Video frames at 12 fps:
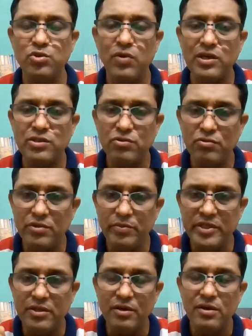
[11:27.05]
what should
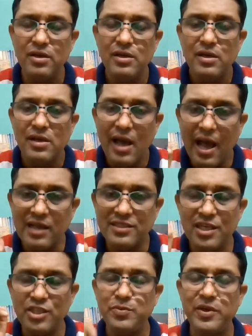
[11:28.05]
be the
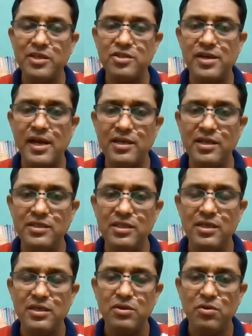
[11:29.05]
assessment strategy.